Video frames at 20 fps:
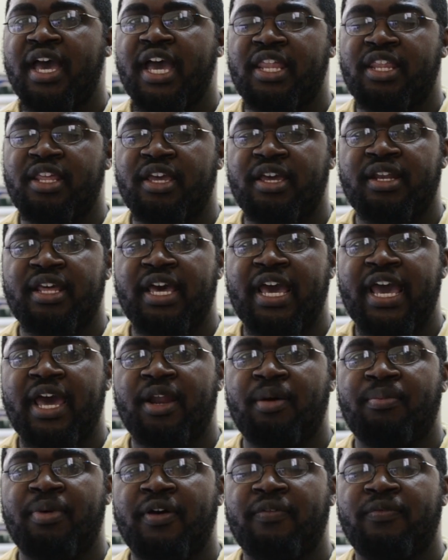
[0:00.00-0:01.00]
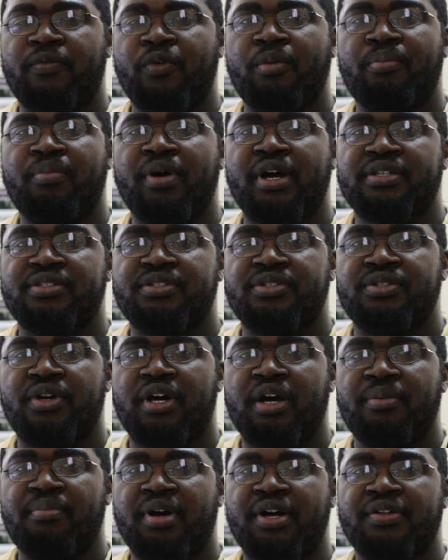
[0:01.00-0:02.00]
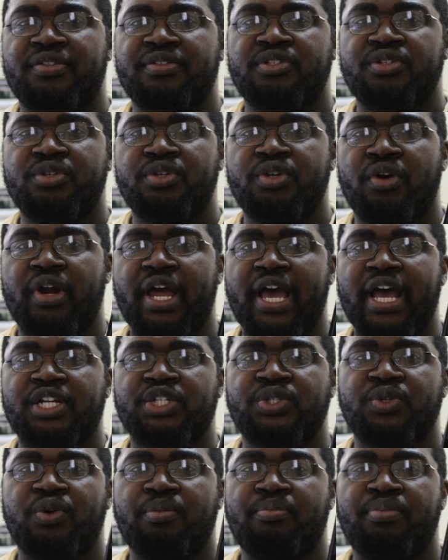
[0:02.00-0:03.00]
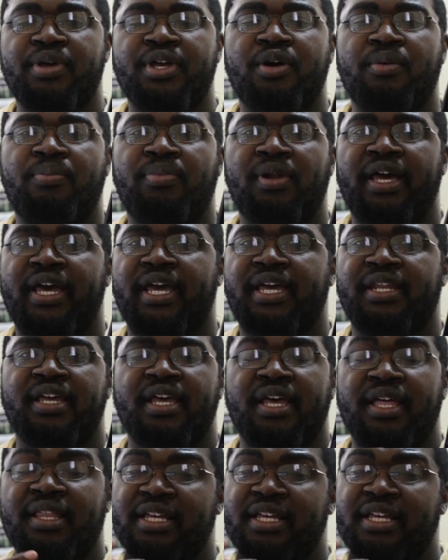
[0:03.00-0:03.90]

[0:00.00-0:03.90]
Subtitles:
and then add about $4 a month to your actual bill plan.